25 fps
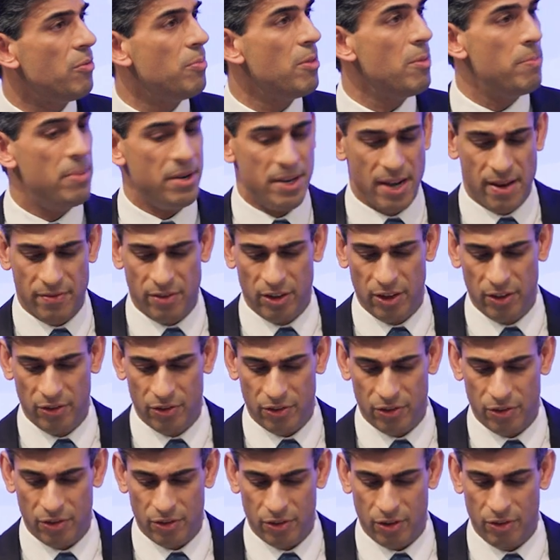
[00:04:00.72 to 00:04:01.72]
from the
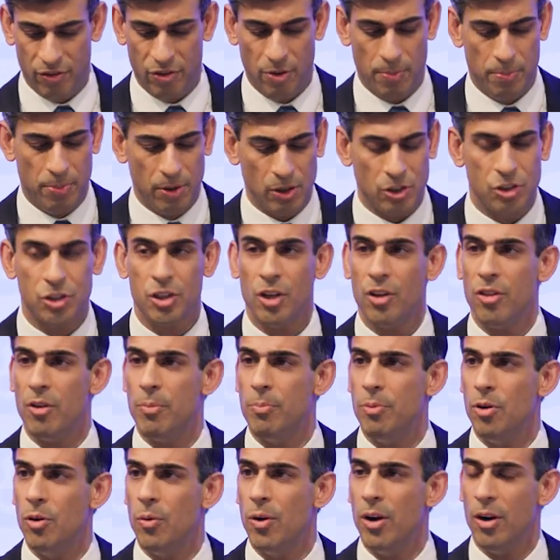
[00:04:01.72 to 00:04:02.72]
benevolence of the butcher, the
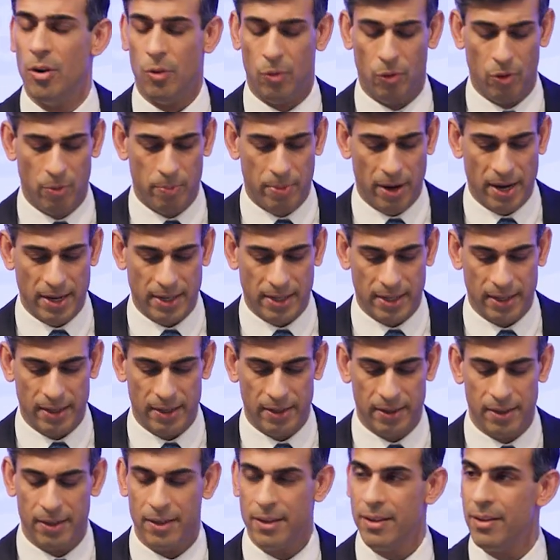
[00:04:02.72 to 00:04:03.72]
brewer, or the
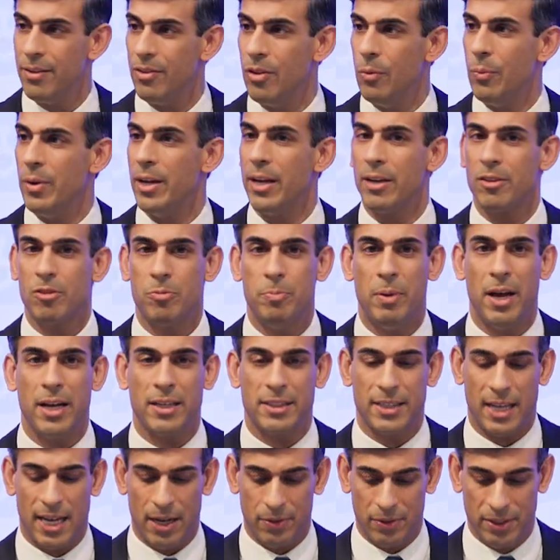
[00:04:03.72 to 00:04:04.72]
baker that we
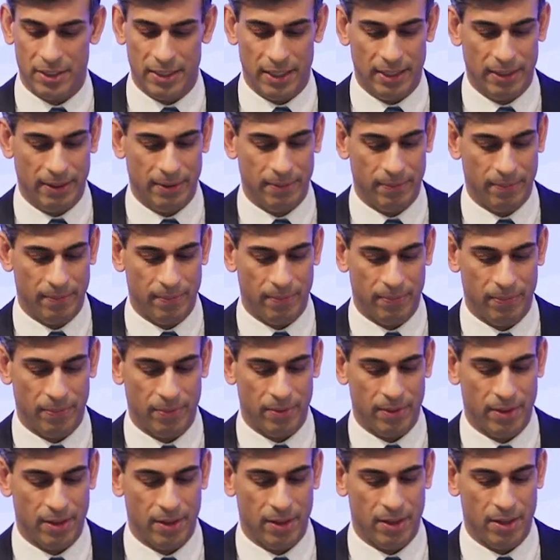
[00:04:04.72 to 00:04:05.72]
expect our dinner,
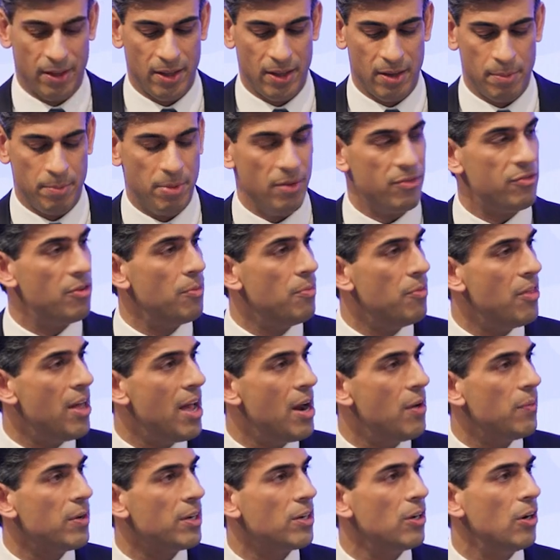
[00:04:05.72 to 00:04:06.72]
but from
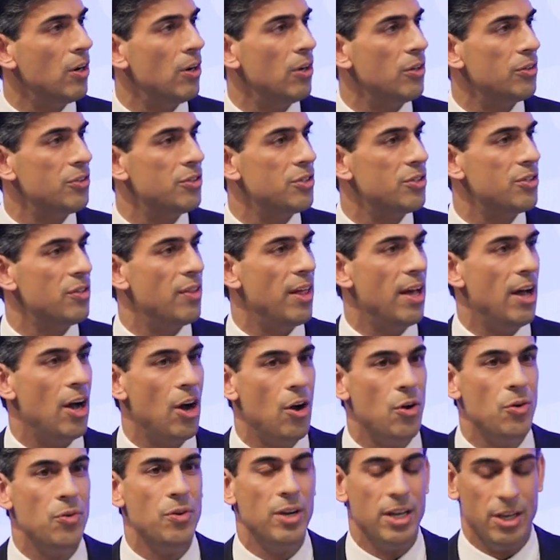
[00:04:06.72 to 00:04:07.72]
their regard to their
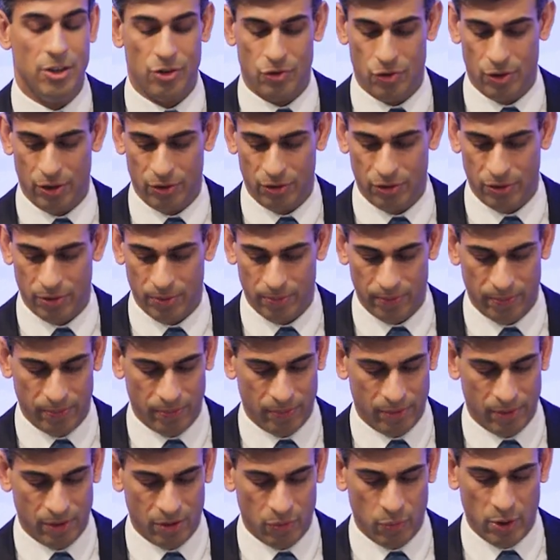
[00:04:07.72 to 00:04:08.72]
own interests.
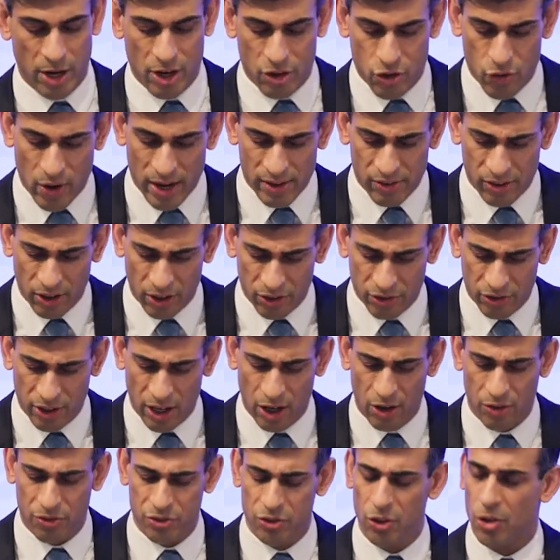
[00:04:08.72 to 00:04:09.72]
We address
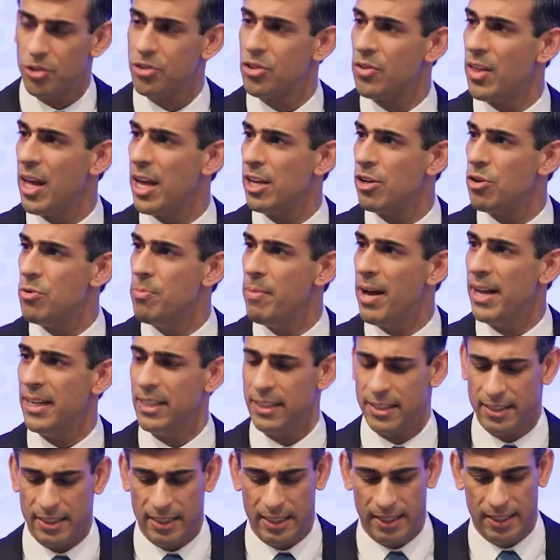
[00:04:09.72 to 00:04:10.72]
ourselves not to their
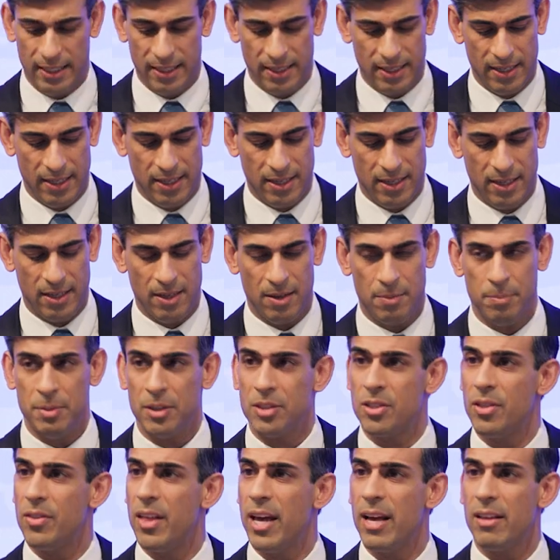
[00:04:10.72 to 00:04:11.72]
humanity,
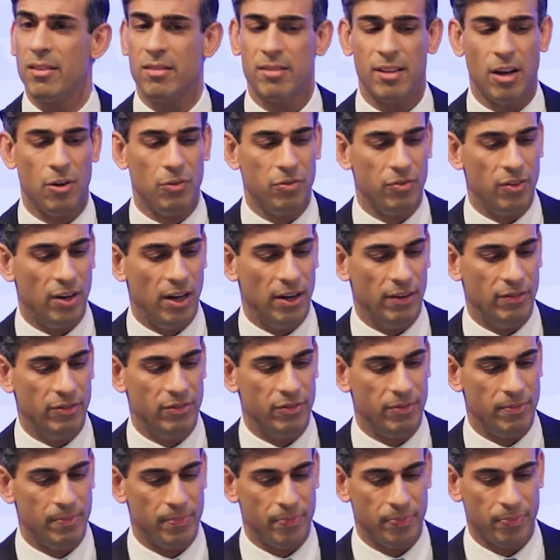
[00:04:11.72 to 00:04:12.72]
but to their
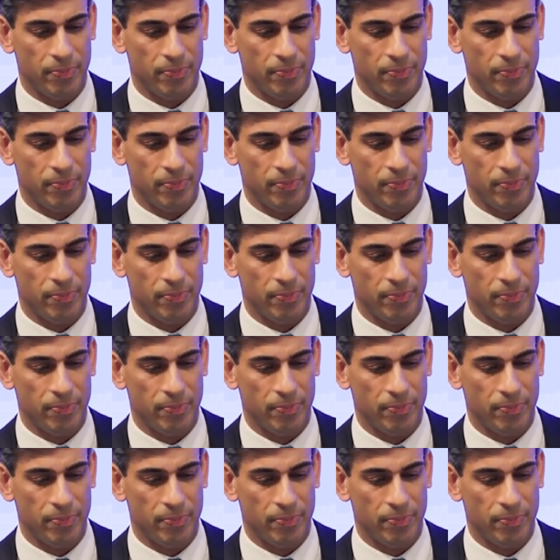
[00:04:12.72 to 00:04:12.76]
self-love.